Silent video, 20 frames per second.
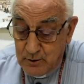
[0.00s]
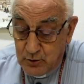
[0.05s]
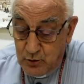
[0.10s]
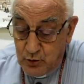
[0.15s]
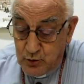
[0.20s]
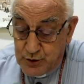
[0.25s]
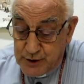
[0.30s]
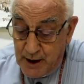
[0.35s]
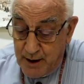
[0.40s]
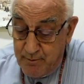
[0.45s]

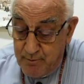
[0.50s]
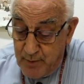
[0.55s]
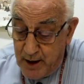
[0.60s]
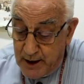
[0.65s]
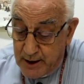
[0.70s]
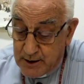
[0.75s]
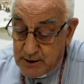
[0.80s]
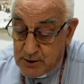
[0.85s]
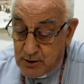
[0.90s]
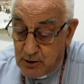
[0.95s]
to St.
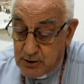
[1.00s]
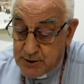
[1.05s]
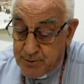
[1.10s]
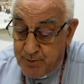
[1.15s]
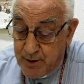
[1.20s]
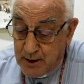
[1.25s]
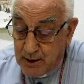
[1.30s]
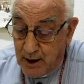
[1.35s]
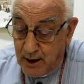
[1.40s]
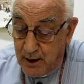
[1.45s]
Mary's
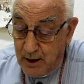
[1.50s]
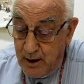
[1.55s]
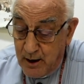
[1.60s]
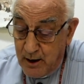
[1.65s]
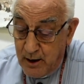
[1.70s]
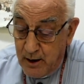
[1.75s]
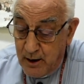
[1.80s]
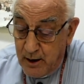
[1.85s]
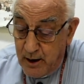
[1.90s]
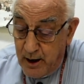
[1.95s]
Hospital,
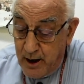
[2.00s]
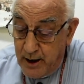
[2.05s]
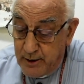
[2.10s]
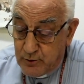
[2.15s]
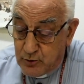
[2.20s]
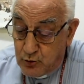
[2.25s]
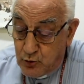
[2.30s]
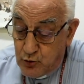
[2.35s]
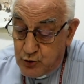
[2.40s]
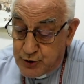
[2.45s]

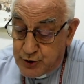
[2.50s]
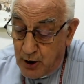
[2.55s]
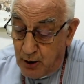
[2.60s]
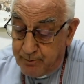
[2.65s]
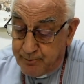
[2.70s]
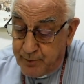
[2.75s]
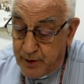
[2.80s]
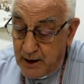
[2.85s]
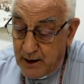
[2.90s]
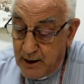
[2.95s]
and to
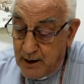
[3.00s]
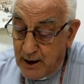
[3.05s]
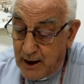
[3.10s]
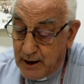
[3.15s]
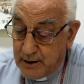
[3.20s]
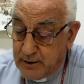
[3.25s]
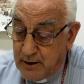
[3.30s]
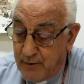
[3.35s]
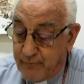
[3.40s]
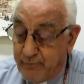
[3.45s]
shop
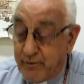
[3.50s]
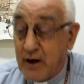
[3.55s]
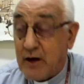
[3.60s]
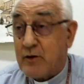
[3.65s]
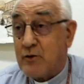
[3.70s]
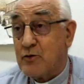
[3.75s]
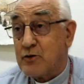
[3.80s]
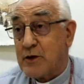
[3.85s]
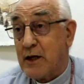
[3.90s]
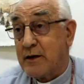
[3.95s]
at the
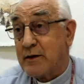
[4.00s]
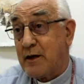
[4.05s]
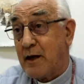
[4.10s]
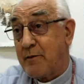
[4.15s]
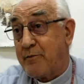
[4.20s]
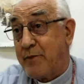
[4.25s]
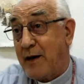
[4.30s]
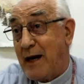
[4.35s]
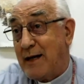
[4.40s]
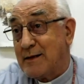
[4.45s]
various
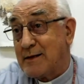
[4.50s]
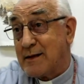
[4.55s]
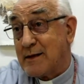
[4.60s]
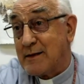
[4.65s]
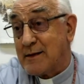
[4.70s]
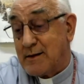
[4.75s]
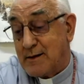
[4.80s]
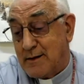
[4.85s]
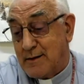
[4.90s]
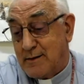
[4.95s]

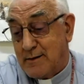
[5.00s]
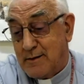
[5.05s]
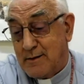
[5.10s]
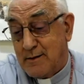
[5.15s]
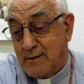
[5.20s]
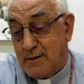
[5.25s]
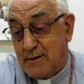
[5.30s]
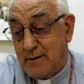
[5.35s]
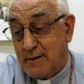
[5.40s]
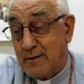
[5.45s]
enterprises.
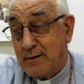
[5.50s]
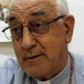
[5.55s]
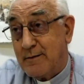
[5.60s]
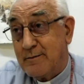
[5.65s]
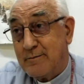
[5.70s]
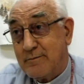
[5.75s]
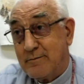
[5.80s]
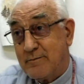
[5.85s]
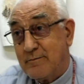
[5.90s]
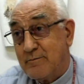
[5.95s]

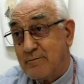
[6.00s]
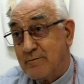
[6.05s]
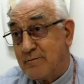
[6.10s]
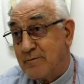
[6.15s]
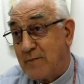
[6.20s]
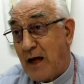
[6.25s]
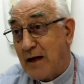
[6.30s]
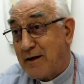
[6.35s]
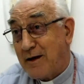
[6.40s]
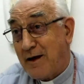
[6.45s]

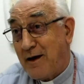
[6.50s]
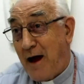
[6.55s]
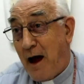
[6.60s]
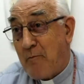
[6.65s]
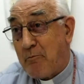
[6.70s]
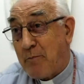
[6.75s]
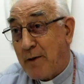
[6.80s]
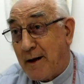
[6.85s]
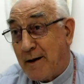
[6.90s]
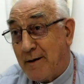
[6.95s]
Nothing
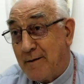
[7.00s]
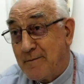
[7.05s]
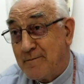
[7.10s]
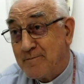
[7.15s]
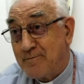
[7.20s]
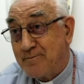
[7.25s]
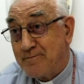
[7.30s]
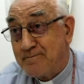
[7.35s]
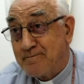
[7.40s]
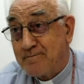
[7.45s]
happened.
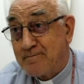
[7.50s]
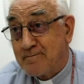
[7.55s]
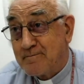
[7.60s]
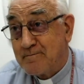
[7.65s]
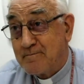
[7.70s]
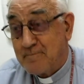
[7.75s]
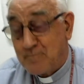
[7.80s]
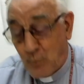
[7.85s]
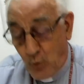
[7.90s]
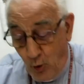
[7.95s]

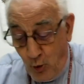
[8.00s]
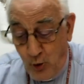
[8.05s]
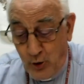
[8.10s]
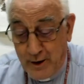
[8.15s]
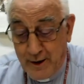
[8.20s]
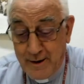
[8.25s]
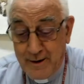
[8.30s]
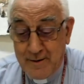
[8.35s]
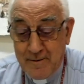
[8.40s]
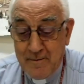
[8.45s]

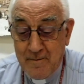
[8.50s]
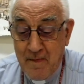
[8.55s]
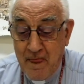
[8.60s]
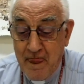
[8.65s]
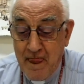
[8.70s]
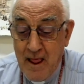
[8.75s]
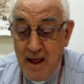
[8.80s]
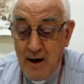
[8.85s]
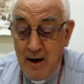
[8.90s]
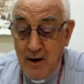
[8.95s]
Okay.
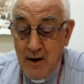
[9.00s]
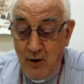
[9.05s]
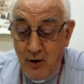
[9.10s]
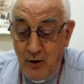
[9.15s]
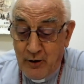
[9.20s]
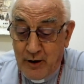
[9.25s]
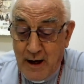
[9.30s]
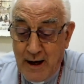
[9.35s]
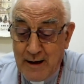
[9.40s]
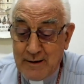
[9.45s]

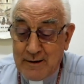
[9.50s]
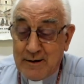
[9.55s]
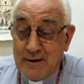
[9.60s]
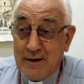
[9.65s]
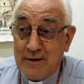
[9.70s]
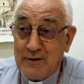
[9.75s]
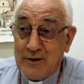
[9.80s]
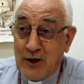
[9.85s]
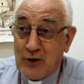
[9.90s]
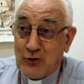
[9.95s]
All right,
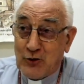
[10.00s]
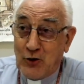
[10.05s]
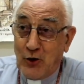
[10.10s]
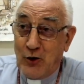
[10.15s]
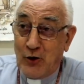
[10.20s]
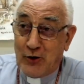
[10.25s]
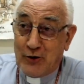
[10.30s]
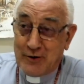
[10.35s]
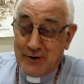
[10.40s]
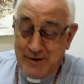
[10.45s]
the
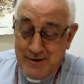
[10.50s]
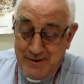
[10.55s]
third.